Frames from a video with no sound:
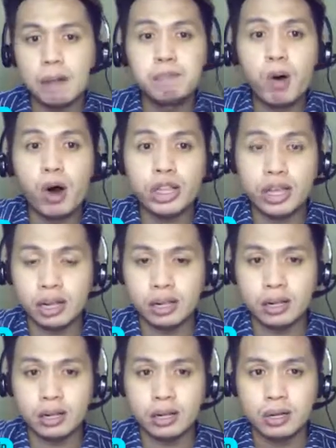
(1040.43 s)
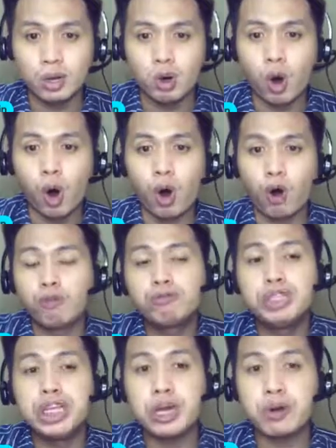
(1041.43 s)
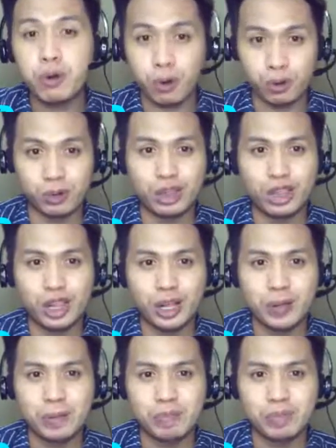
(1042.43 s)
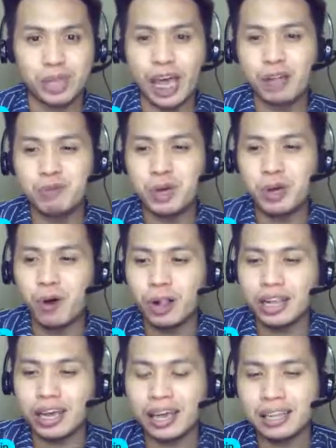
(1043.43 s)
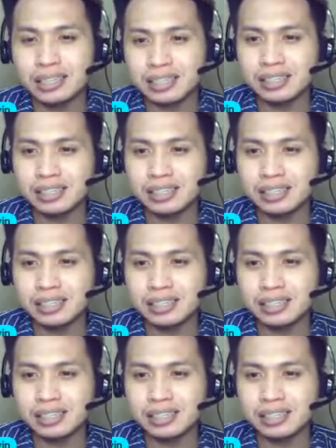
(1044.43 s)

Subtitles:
a model of the earth, and we call it,